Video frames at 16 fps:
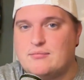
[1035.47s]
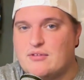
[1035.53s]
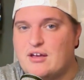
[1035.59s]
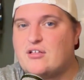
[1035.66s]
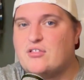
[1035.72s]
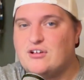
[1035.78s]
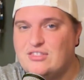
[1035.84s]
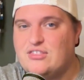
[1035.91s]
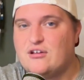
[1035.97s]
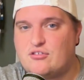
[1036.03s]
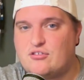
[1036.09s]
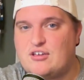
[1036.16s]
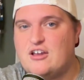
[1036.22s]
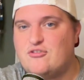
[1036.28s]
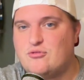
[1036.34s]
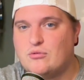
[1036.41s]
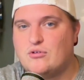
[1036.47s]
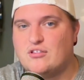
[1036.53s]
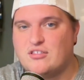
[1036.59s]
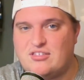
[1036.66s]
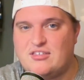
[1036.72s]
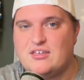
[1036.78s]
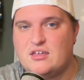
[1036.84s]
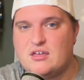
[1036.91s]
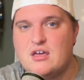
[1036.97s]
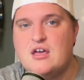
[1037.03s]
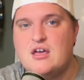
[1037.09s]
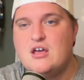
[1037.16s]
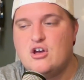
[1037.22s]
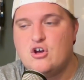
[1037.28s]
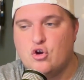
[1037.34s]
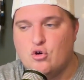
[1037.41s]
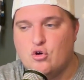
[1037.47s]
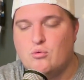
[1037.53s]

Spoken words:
Like, look at their schedule and see who